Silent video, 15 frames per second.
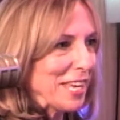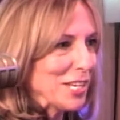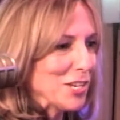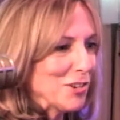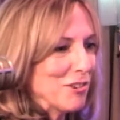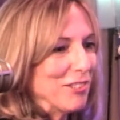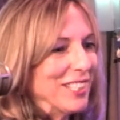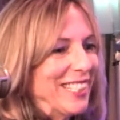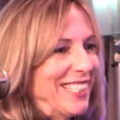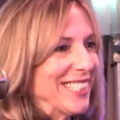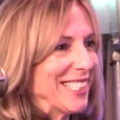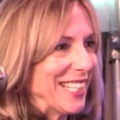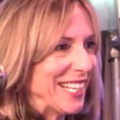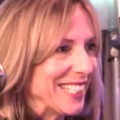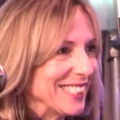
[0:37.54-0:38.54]
Thank you,
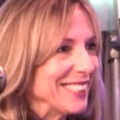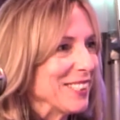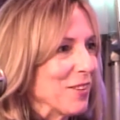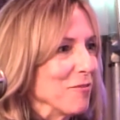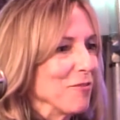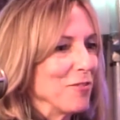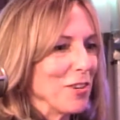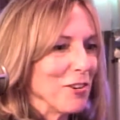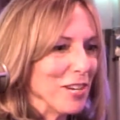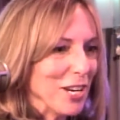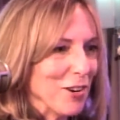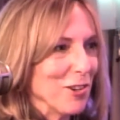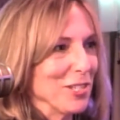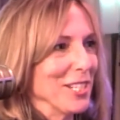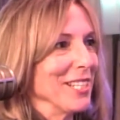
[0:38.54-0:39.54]
Lisa. I'm
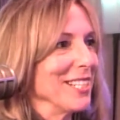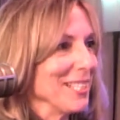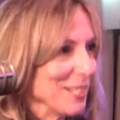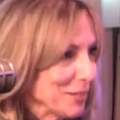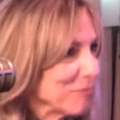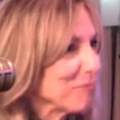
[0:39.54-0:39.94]
very honoured.